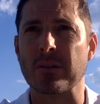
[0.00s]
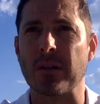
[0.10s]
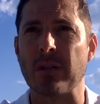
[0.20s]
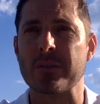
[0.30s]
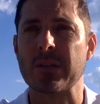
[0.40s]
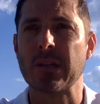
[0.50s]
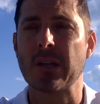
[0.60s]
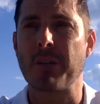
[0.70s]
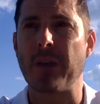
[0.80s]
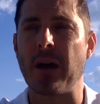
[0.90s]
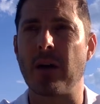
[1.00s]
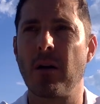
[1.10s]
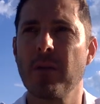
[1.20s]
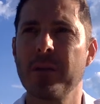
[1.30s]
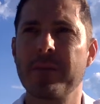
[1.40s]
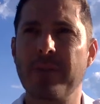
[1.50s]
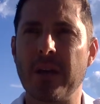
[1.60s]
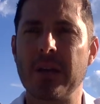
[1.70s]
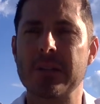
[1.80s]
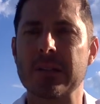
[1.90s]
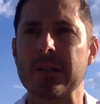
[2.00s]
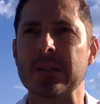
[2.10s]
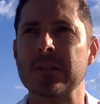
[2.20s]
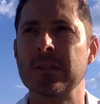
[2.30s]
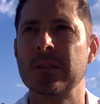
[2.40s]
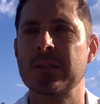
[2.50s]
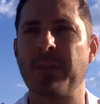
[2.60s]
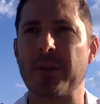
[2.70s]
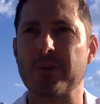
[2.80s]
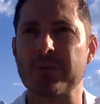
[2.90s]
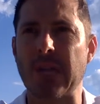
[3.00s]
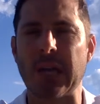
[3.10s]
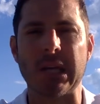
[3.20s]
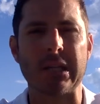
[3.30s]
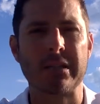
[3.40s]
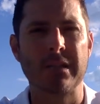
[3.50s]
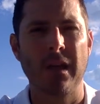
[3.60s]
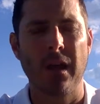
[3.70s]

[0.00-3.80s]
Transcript: and I was thinking about all the events and special days